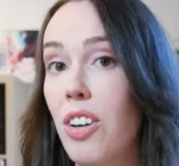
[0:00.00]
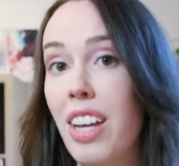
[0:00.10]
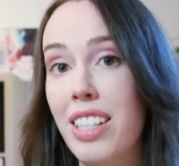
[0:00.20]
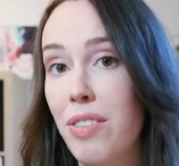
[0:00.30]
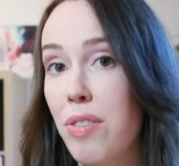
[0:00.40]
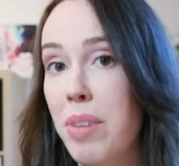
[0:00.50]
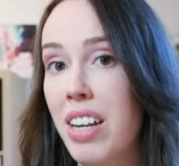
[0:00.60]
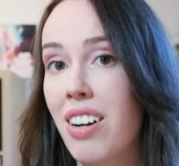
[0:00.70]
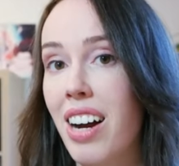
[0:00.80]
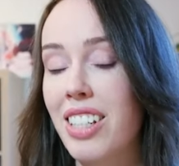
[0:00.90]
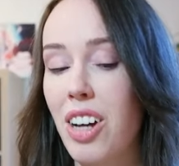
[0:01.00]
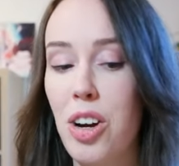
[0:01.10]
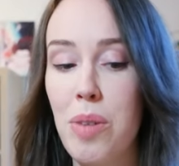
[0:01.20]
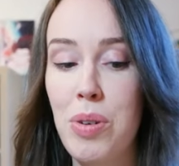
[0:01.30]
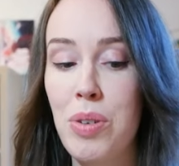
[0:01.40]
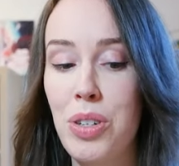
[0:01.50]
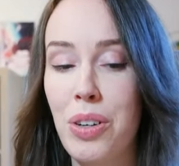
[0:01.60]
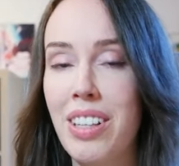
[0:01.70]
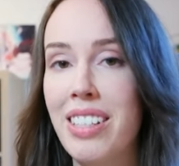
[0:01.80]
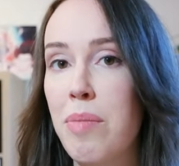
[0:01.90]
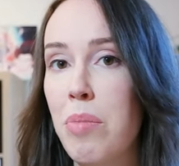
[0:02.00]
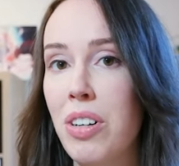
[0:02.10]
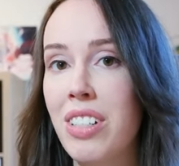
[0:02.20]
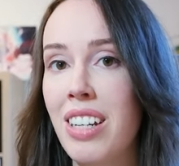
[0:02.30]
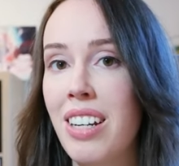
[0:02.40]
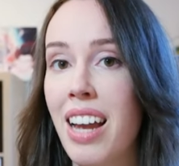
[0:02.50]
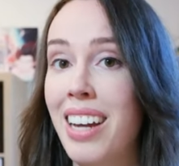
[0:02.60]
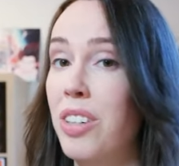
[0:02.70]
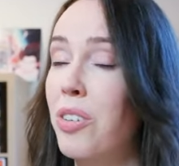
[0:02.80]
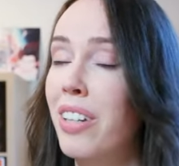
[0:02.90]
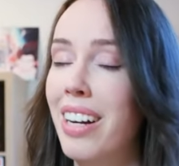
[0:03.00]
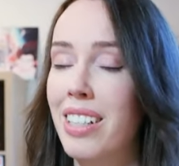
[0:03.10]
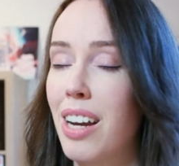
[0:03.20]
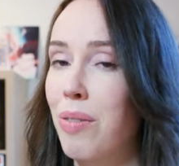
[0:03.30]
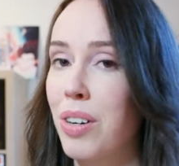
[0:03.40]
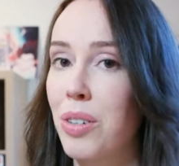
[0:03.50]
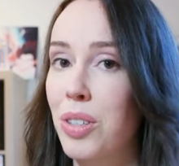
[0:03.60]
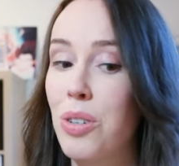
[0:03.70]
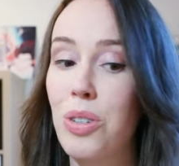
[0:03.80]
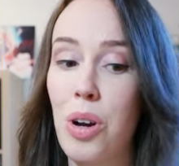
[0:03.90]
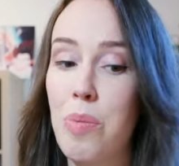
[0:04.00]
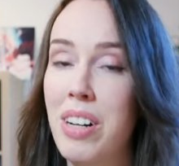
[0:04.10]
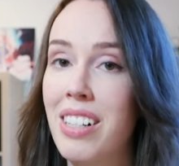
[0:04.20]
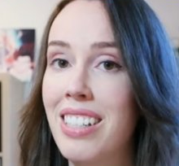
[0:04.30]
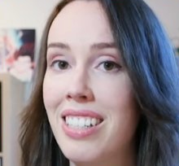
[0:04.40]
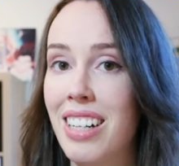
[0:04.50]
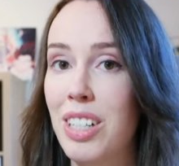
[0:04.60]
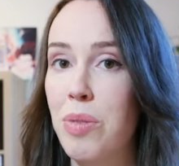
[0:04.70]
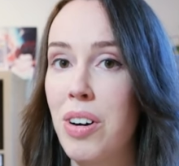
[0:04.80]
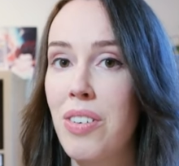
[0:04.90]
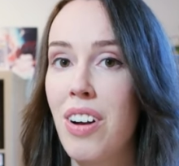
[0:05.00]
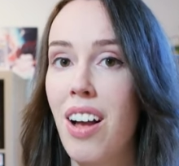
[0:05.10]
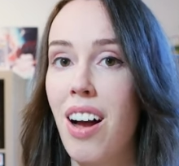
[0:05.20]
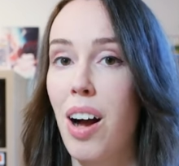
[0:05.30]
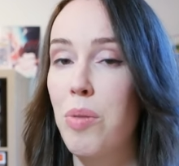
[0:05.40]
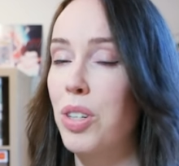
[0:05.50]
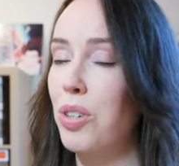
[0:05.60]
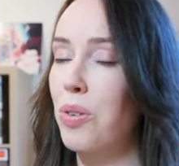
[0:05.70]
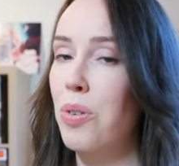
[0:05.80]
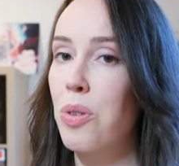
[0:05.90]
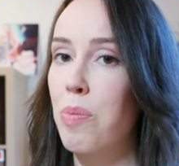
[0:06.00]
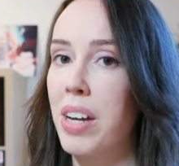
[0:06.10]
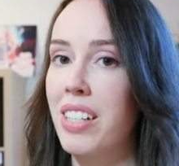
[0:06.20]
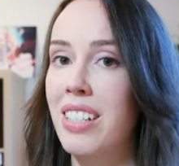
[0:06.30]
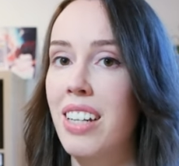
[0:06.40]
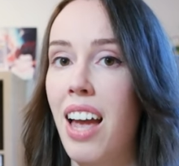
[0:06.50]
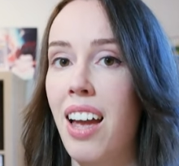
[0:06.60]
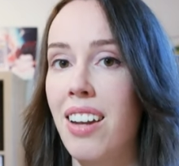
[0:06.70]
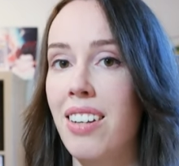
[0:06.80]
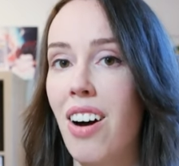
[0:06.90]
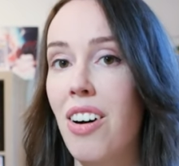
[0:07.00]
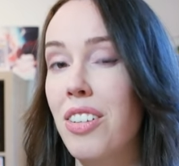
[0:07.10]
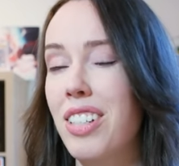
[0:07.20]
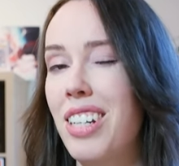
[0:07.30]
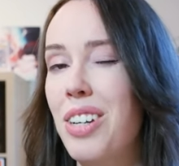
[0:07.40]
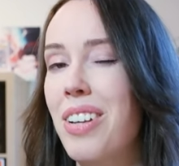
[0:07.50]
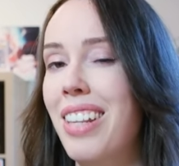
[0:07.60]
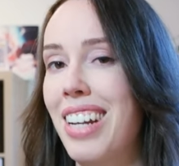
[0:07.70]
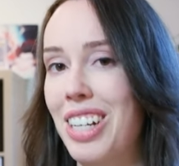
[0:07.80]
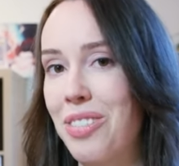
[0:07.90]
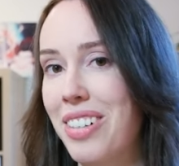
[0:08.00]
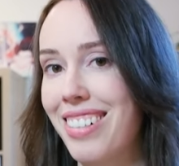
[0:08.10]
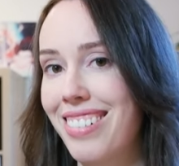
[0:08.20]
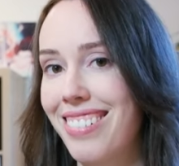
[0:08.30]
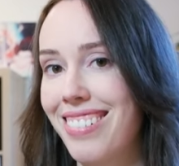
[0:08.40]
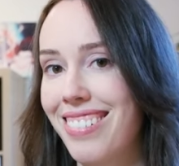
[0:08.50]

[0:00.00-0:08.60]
So that's it for me, guys. I hope you enjoyed this unboxing and good luck to everyone else who's opening this set as well. I wish you all the best and I'll see you in the next one.